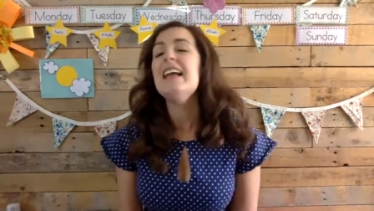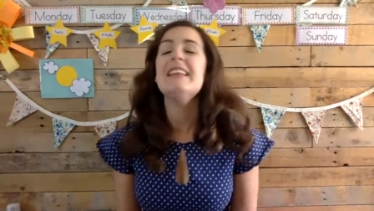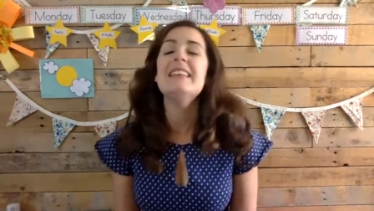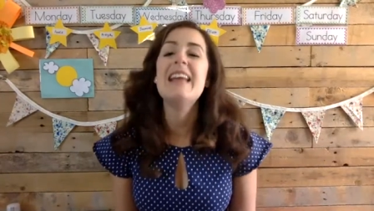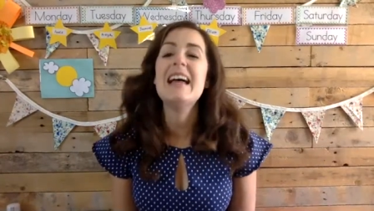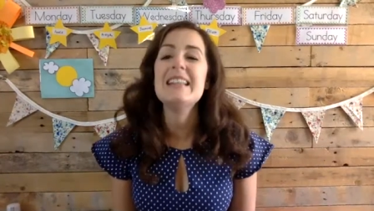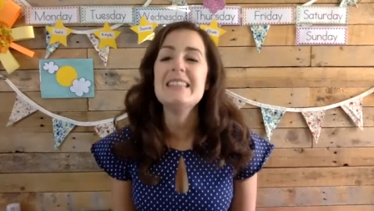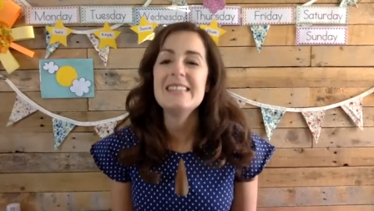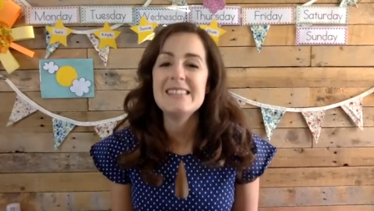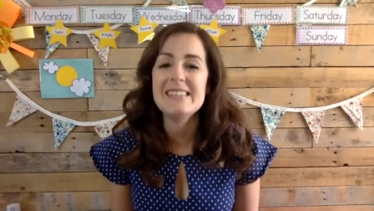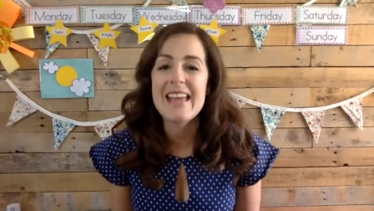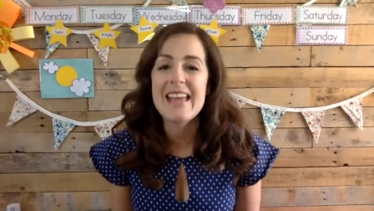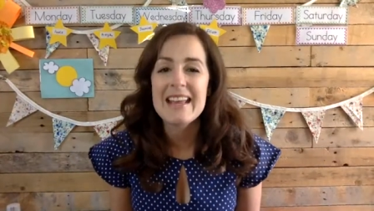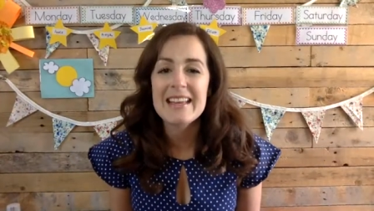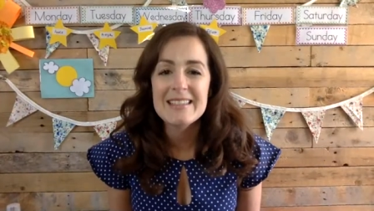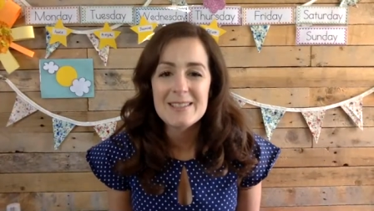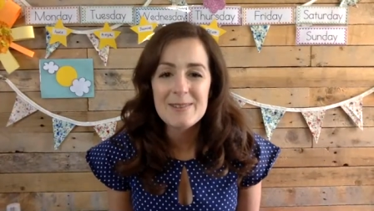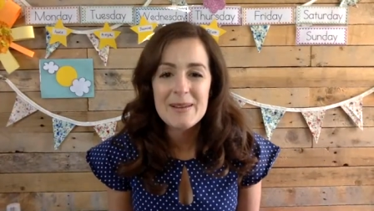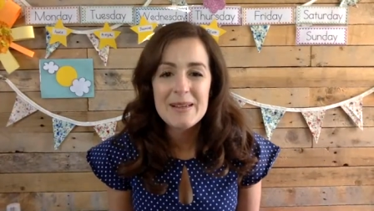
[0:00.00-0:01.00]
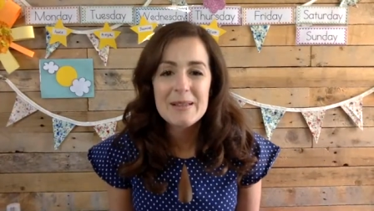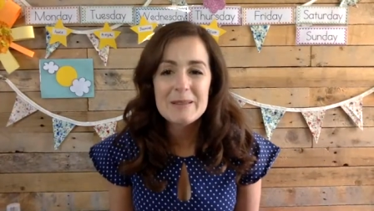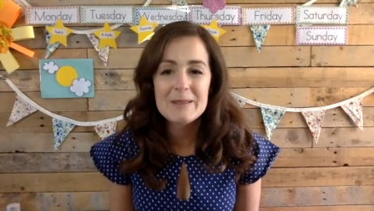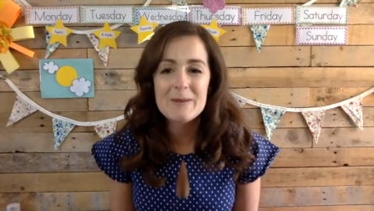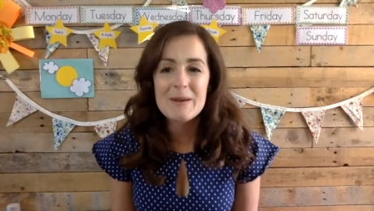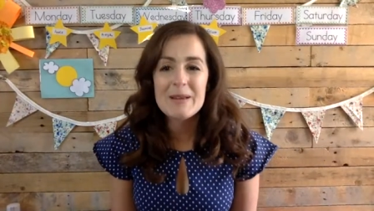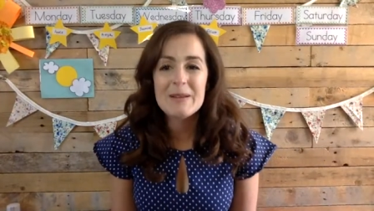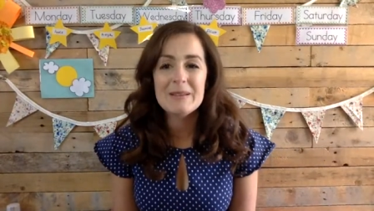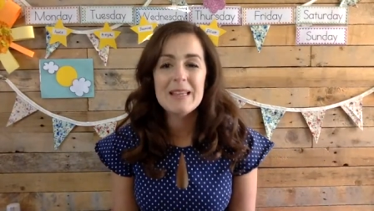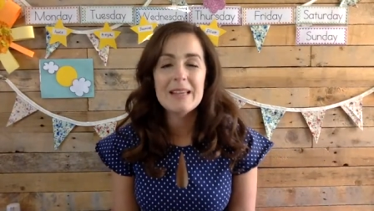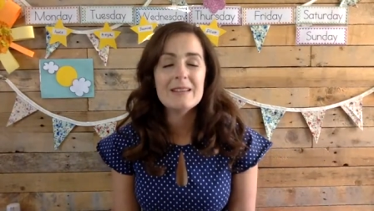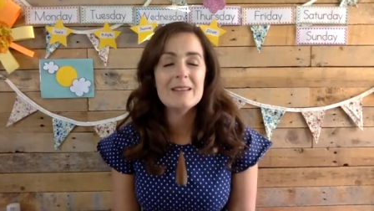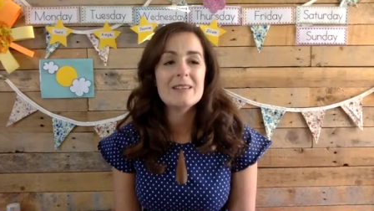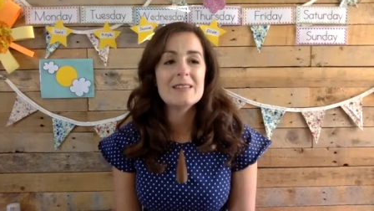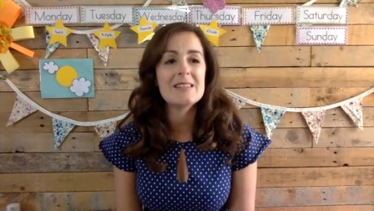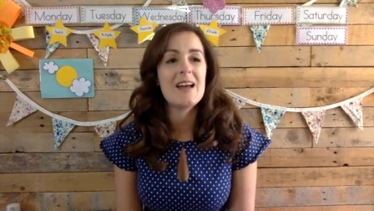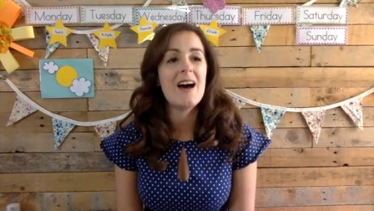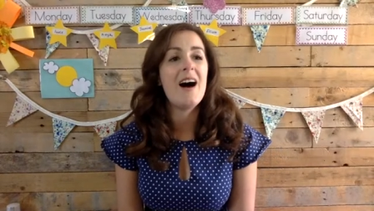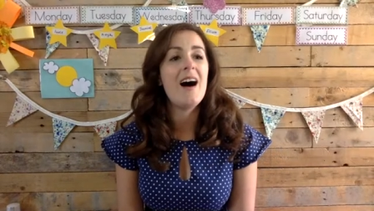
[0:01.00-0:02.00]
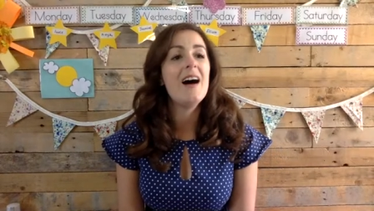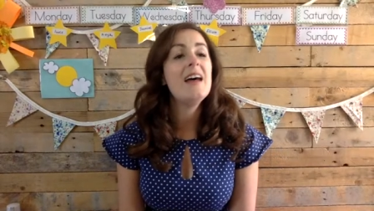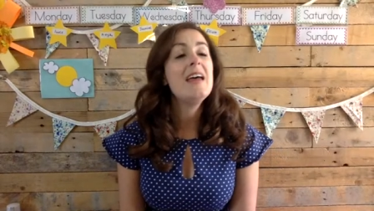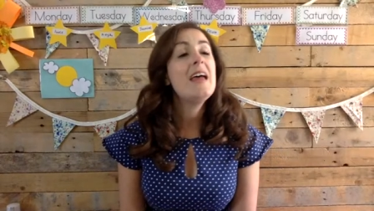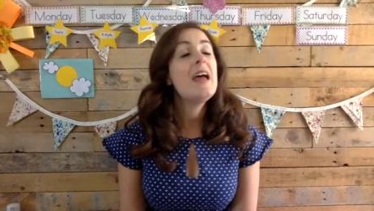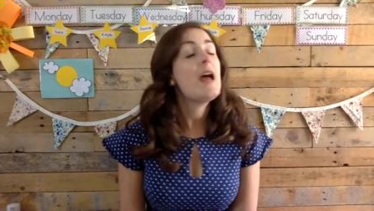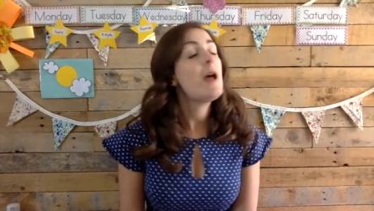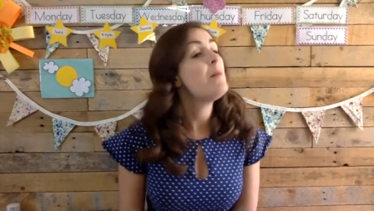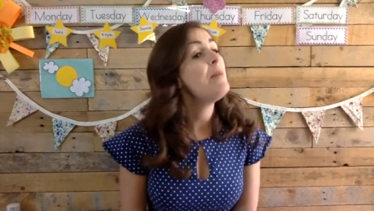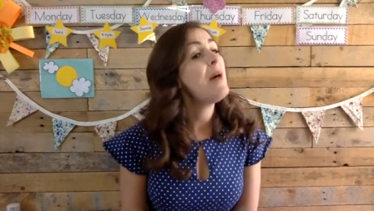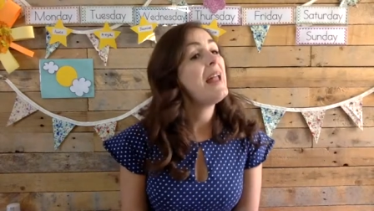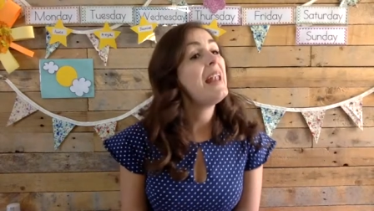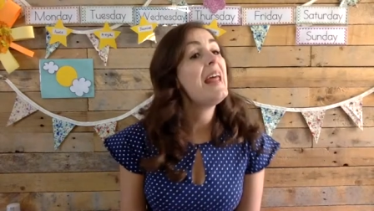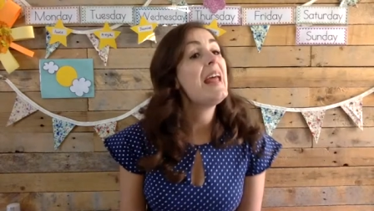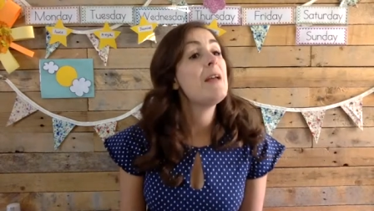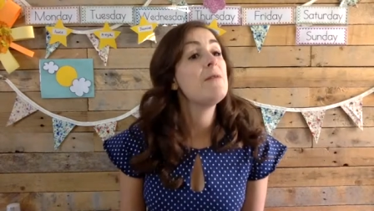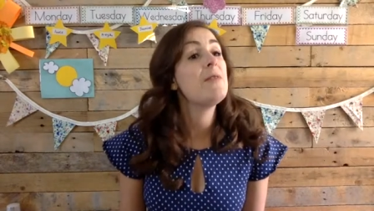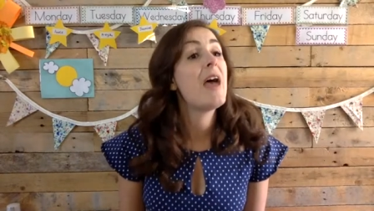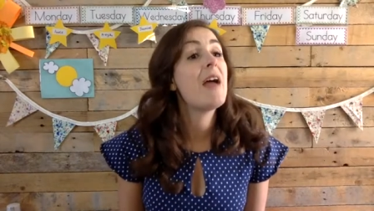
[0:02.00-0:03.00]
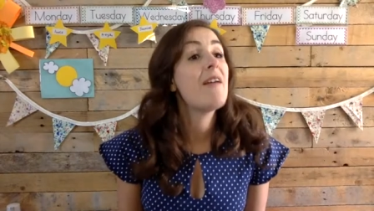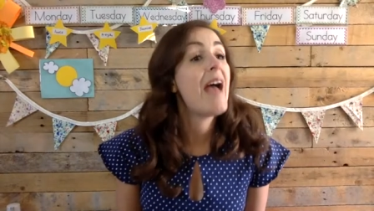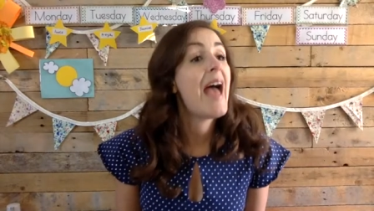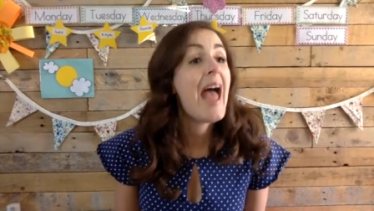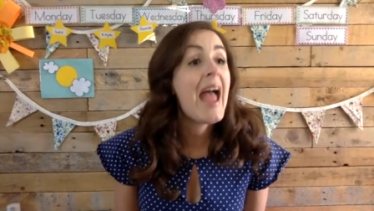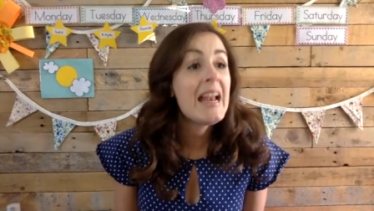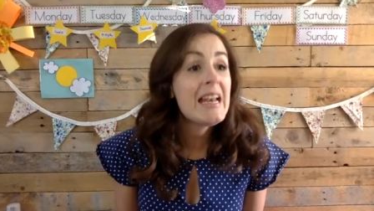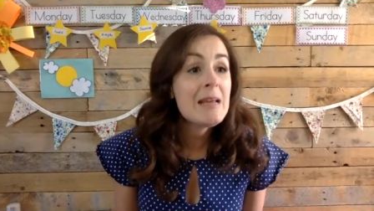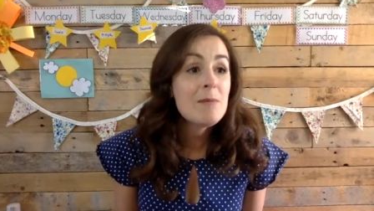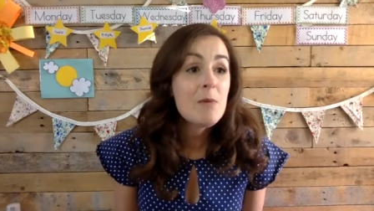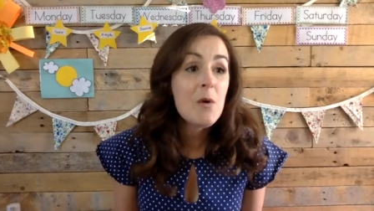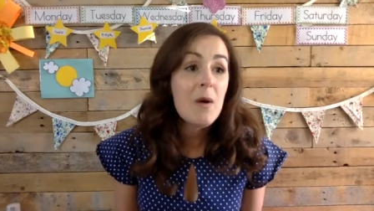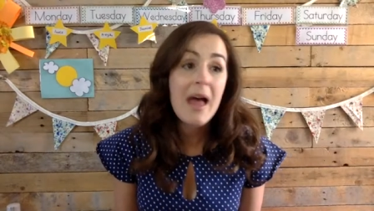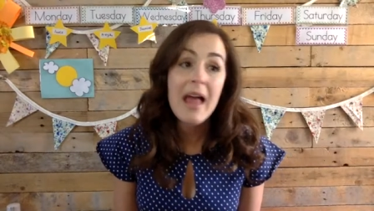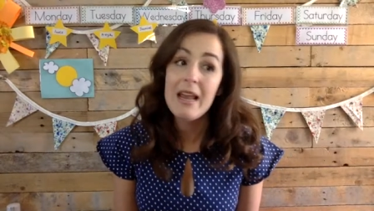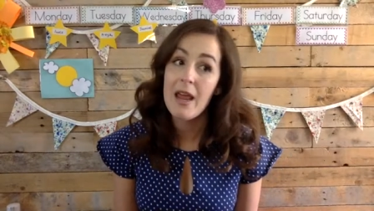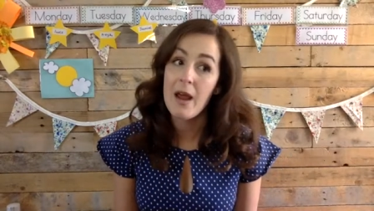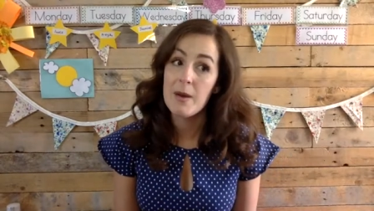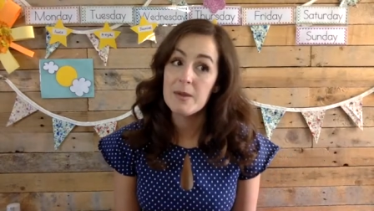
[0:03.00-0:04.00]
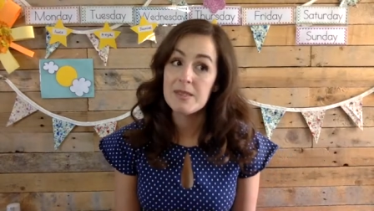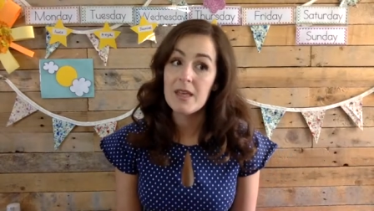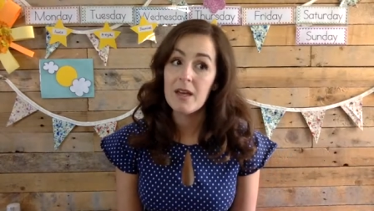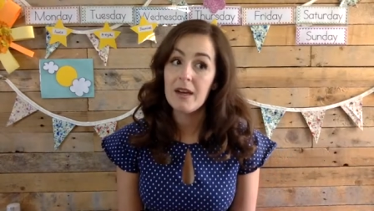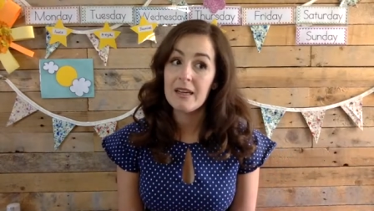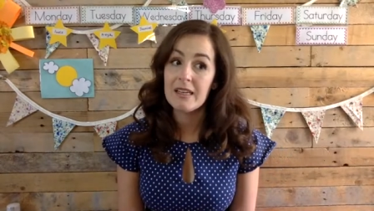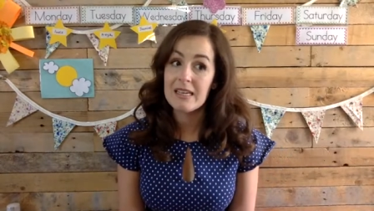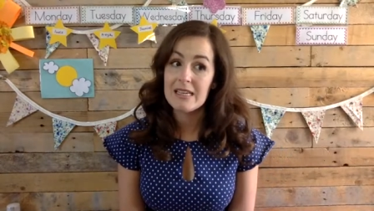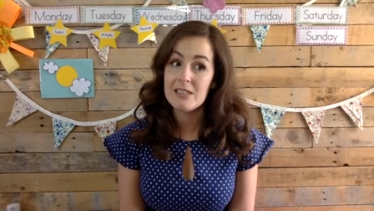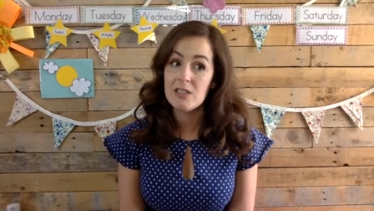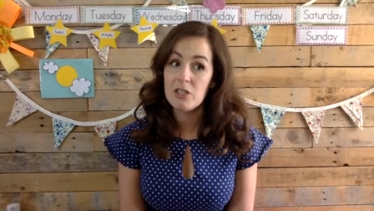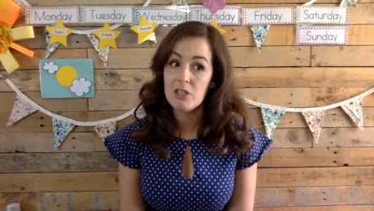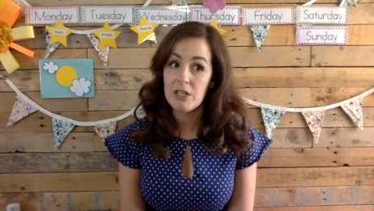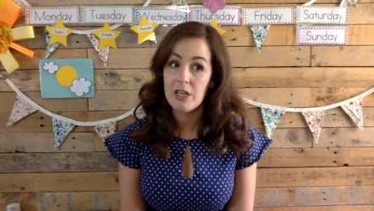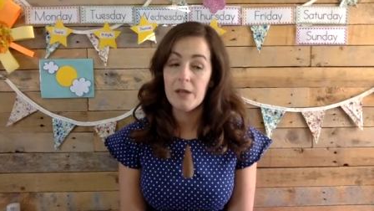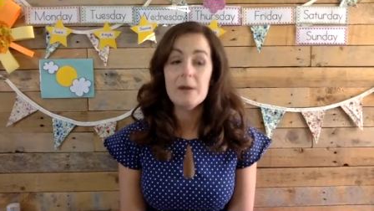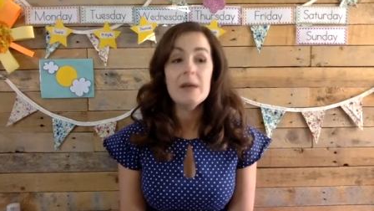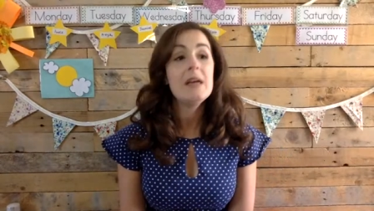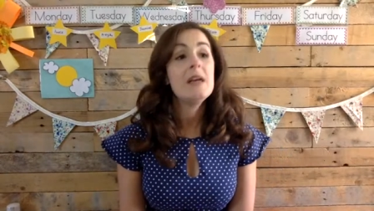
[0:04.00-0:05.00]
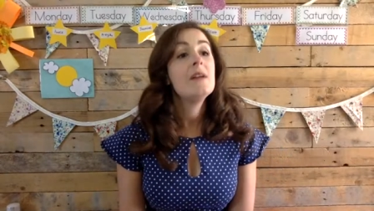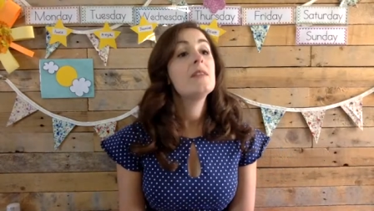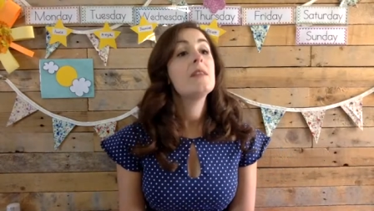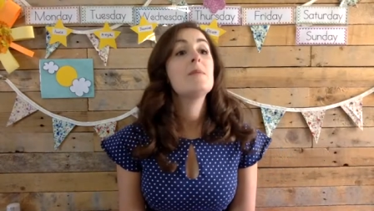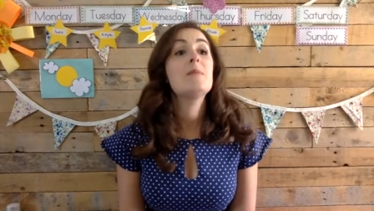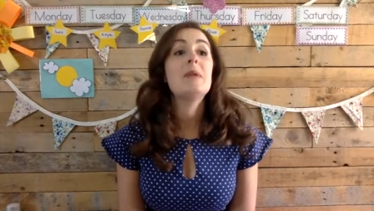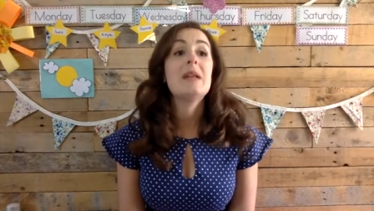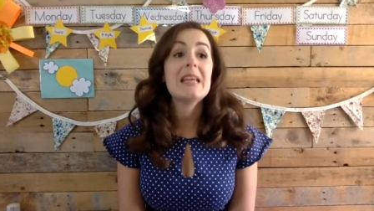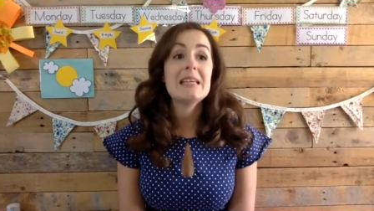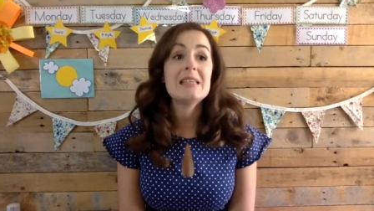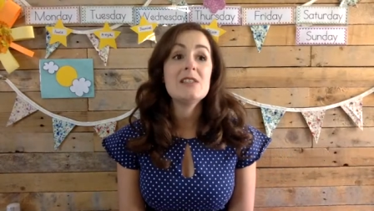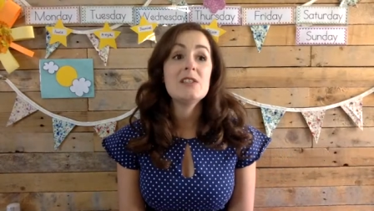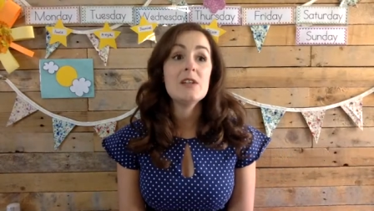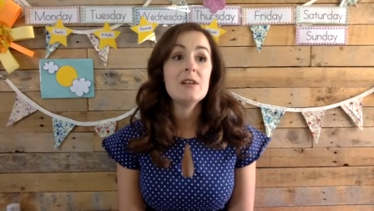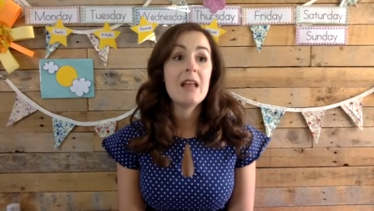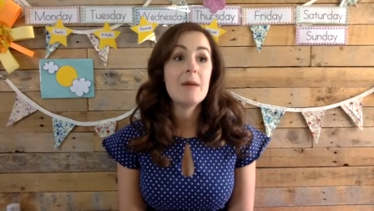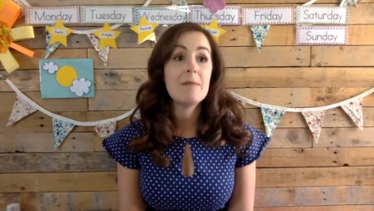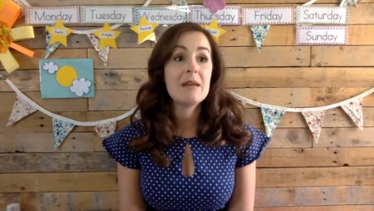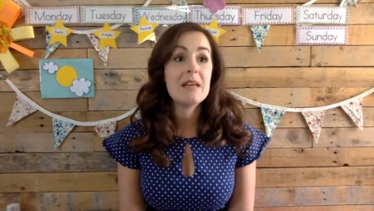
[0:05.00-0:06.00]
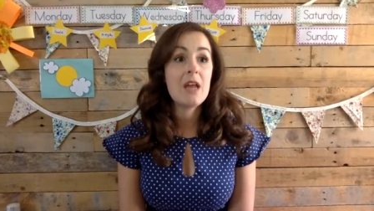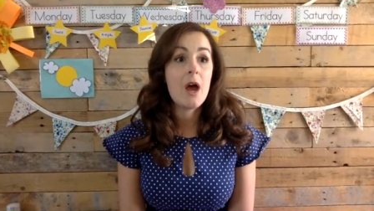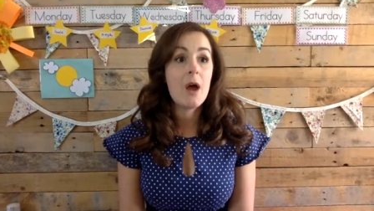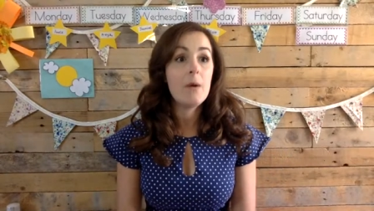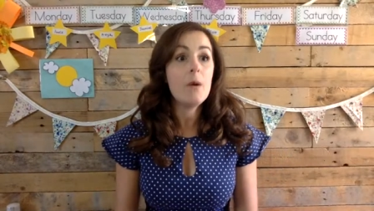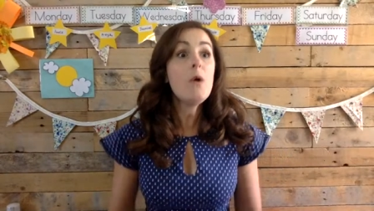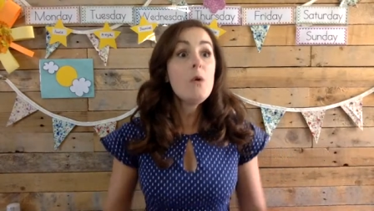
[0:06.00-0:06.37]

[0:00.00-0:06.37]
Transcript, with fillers: Let's sing Twinkle Twinkle Little Star. And Bella, if there are any more hellos that I need to do, then please do let me know.